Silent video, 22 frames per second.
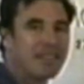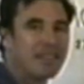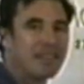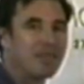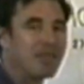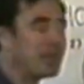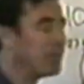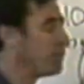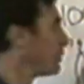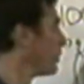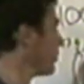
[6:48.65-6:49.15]
If
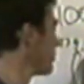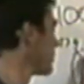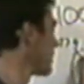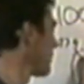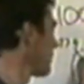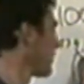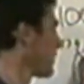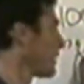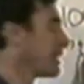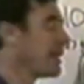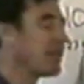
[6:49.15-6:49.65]
he pulls
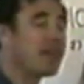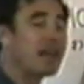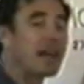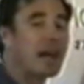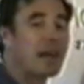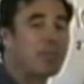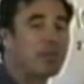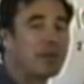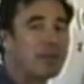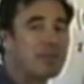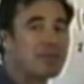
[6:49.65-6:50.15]
up there, the
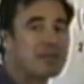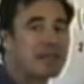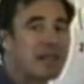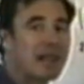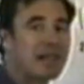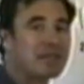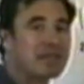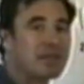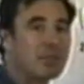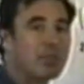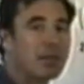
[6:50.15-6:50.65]
RPM
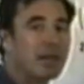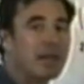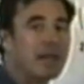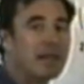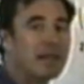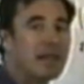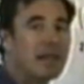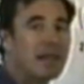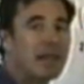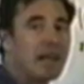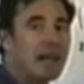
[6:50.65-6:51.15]
starts to
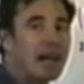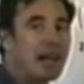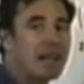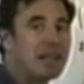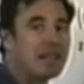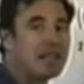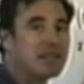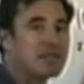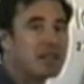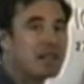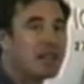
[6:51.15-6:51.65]
bleed, and
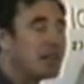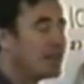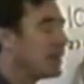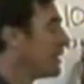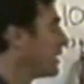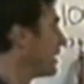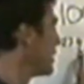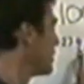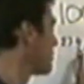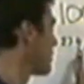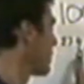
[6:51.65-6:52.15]
he's
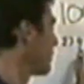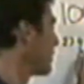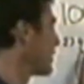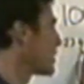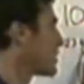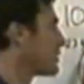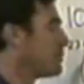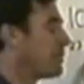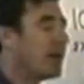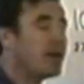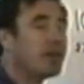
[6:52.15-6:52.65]
probably
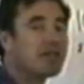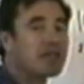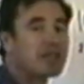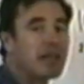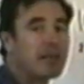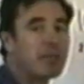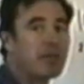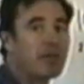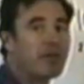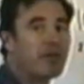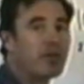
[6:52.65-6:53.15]
experienced
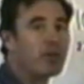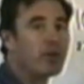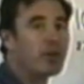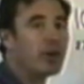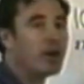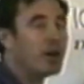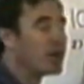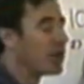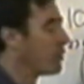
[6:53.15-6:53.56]
that before.